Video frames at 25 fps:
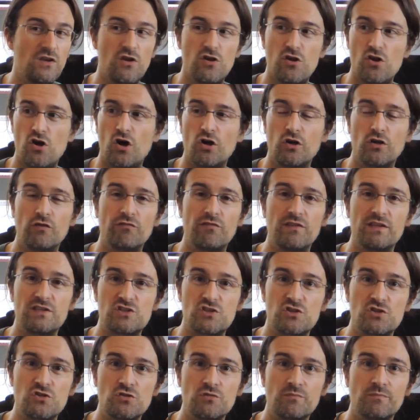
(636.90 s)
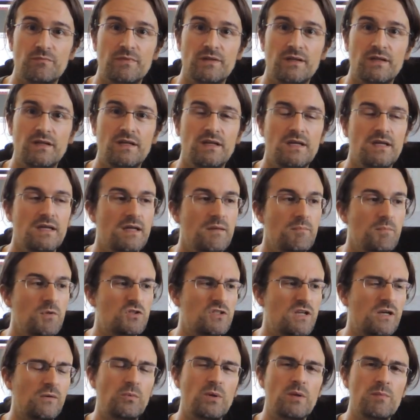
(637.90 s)
None of the two,
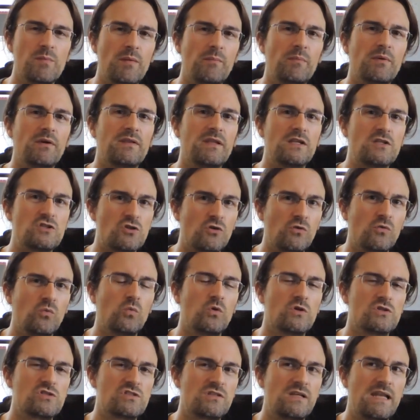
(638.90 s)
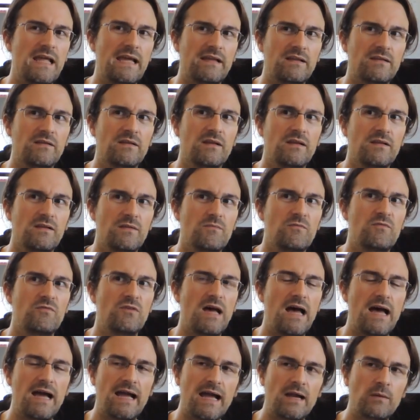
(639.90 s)
because I remember the tone was like,
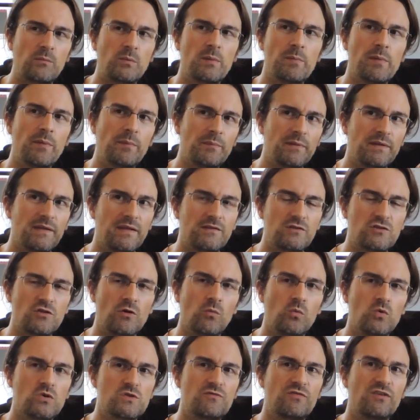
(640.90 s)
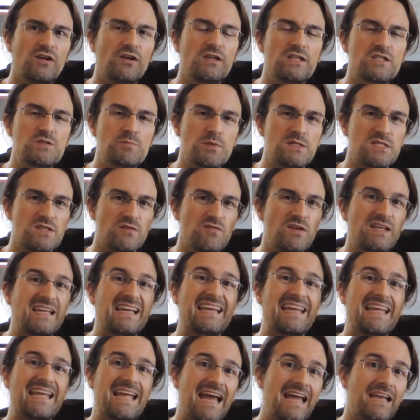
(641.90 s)
I remember the tone was very specific,
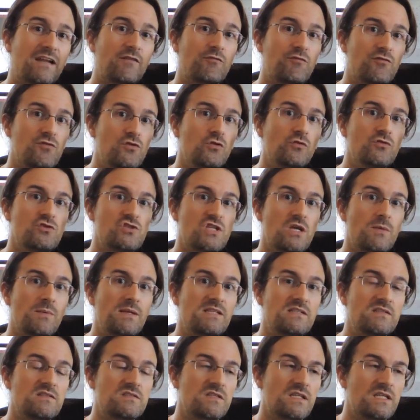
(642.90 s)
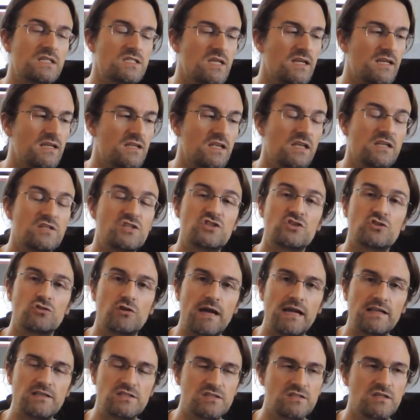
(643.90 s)
and I had a few 70s
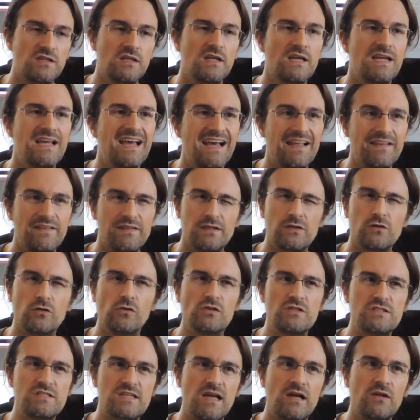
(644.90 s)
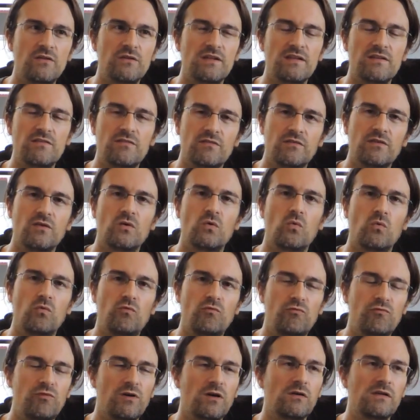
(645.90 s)
Strats, and they all sounded
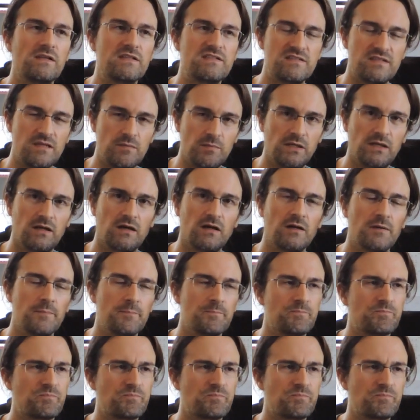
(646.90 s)
fairly similar,